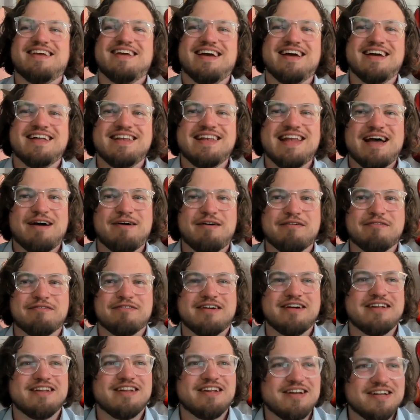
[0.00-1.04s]
And now I've
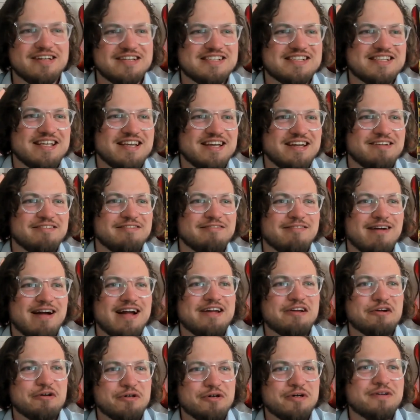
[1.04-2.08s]
realised that
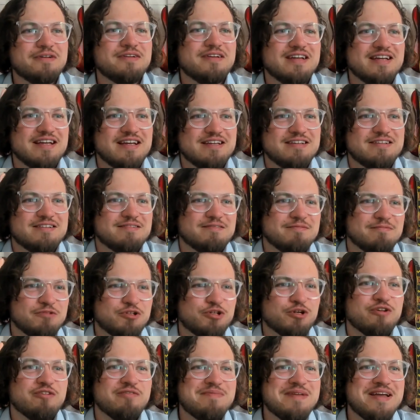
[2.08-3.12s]
reyor
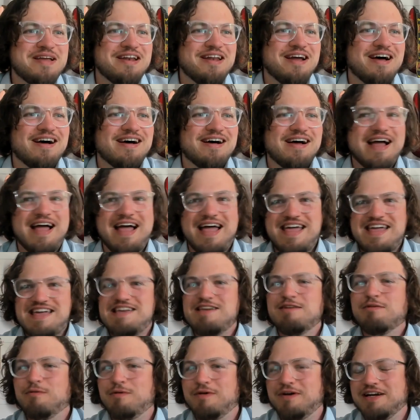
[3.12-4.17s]
should have been
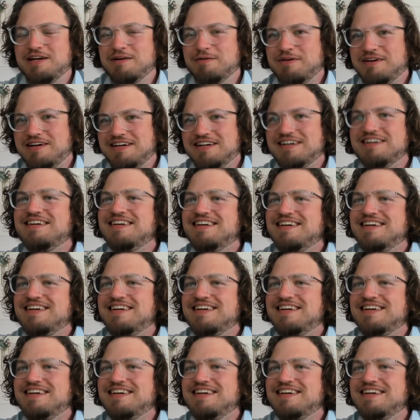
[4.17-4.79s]
rayor.